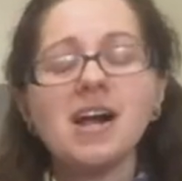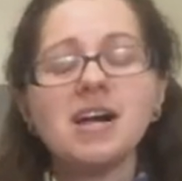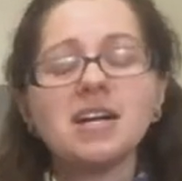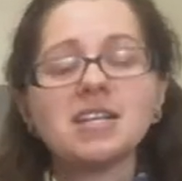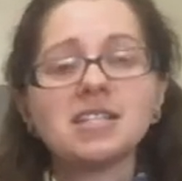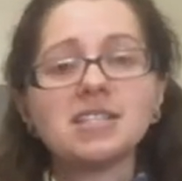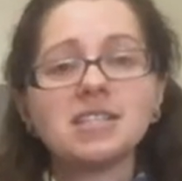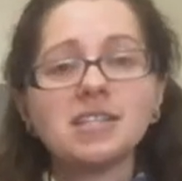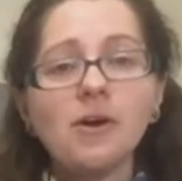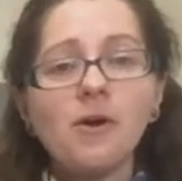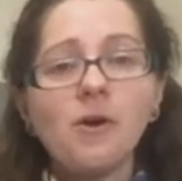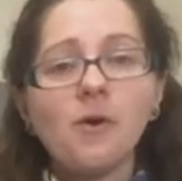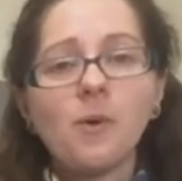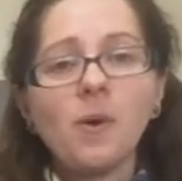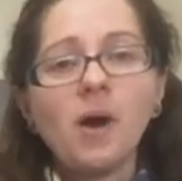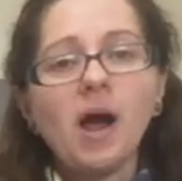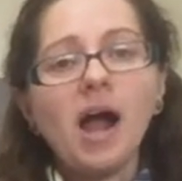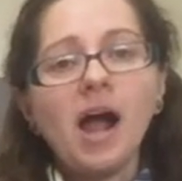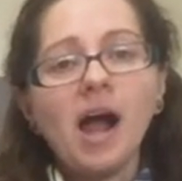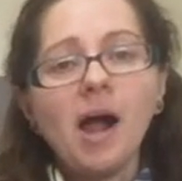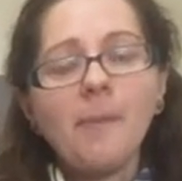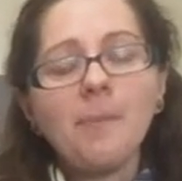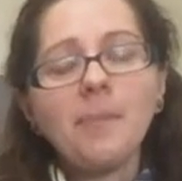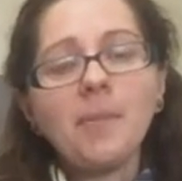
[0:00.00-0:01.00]
So
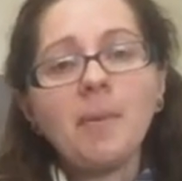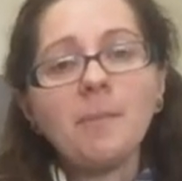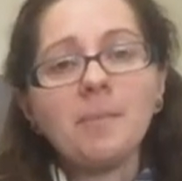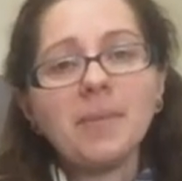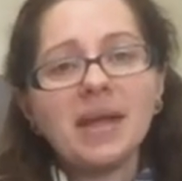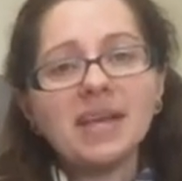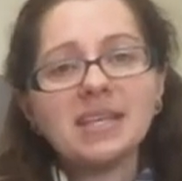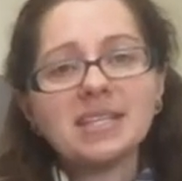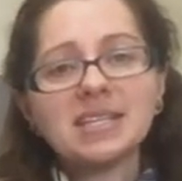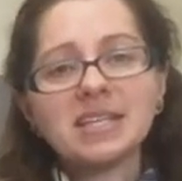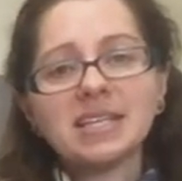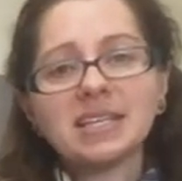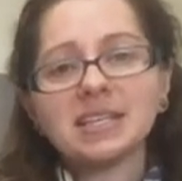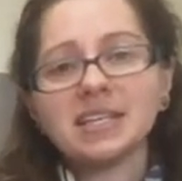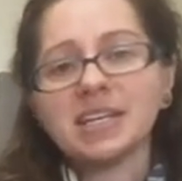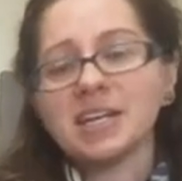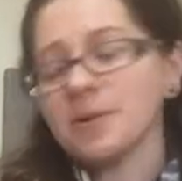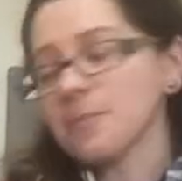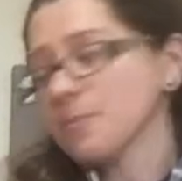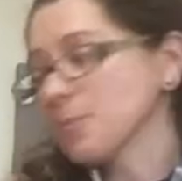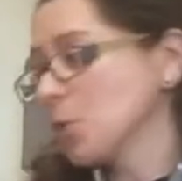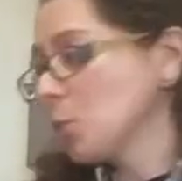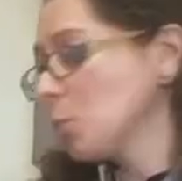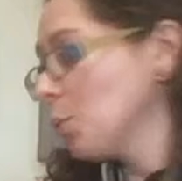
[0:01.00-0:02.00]

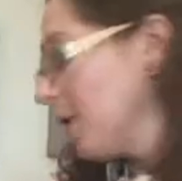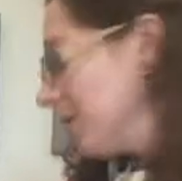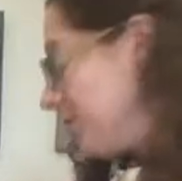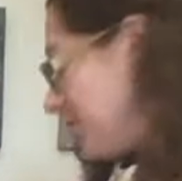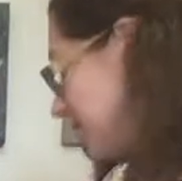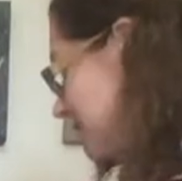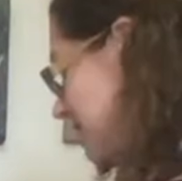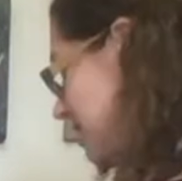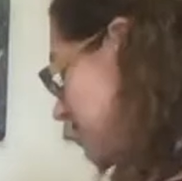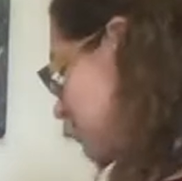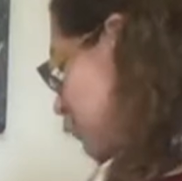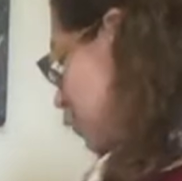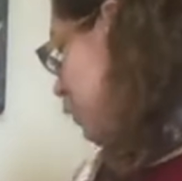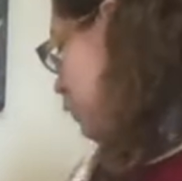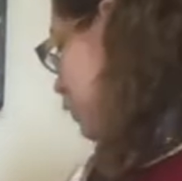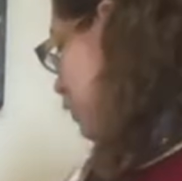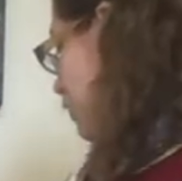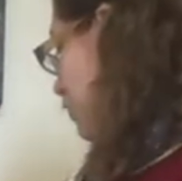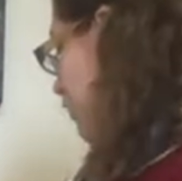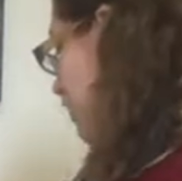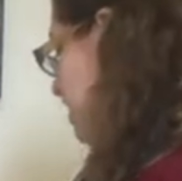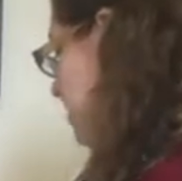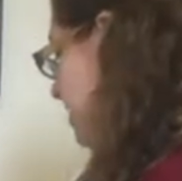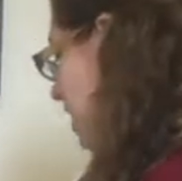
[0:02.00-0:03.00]
basically what they
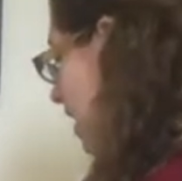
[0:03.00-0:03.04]
suggested was,